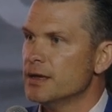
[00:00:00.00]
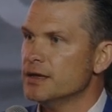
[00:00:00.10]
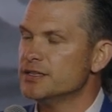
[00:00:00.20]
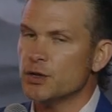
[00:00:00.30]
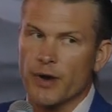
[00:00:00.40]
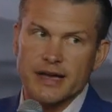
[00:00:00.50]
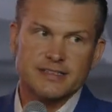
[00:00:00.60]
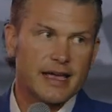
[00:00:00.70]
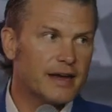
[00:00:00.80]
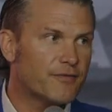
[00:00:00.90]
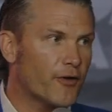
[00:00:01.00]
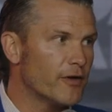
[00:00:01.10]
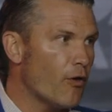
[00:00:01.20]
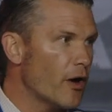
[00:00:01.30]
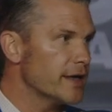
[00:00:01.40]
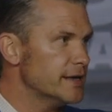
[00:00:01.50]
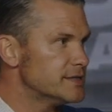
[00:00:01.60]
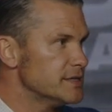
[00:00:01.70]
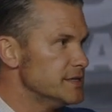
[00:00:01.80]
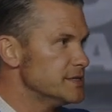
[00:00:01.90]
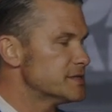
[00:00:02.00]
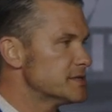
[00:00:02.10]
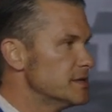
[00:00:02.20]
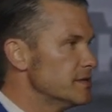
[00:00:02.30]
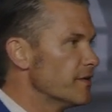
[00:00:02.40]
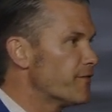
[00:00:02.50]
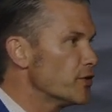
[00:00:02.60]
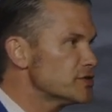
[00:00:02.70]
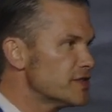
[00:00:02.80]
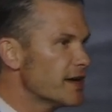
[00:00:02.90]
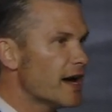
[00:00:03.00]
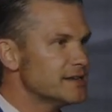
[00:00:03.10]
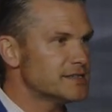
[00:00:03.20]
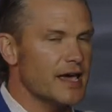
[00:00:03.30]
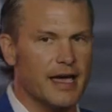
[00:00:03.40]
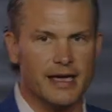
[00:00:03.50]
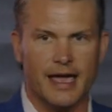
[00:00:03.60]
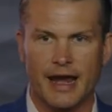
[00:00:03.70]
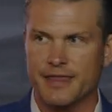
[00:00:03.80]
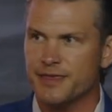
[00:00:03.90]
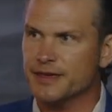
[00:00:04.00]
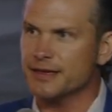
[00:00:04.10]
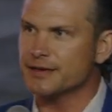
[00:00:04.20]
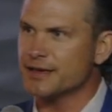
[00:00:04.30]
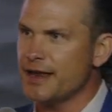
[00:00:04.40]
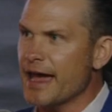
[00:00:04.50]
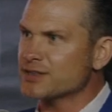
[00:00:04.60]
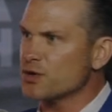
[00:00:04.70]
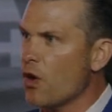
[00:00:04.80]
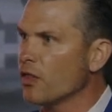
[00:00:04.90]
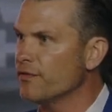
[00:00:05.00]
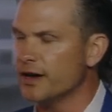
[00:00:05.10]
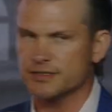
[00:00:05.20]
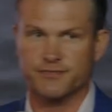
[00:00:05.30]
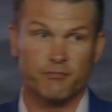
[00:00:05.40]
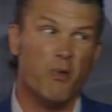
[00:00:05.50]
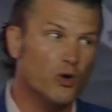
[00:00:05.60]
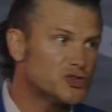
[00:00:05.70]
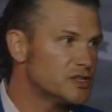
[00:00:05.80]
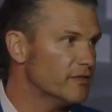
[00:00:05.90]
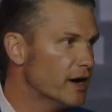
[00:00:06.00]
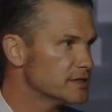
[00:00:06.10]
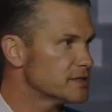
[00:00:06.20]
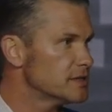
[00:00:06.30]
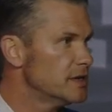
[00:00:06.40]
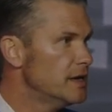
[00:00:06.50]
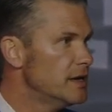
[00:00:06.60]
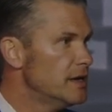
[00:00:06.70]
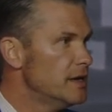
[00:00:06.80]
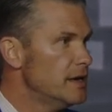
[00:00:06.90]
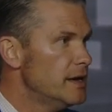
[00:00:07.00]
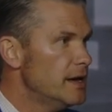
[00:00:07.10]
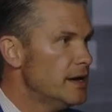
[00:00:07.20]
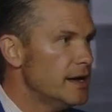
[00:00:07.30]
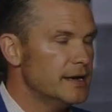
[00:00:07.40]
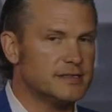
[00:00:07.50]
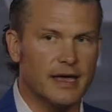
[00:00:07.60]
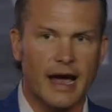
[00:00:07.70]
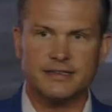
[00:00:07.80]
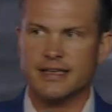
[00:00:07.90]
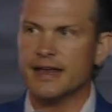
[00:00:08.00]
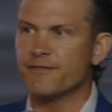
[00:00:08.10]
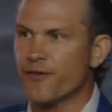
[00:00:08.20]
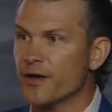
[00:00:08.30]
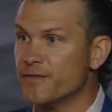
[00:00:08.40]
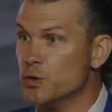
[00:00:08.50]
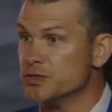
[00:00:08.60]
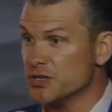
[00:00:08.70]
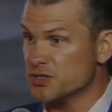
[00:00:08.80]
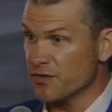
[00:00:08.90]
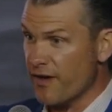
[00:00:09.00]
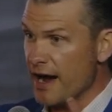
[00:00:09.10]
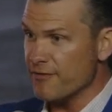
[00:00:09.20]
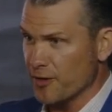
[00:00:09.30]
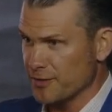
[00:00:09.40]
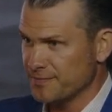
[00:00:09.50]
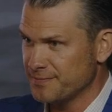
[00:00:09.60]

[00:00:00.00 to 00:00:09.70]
You see, when I stand in front of audiences, the first thing I say, and I think it connects all of us, most of us, is that I stand in front of you as a survivor.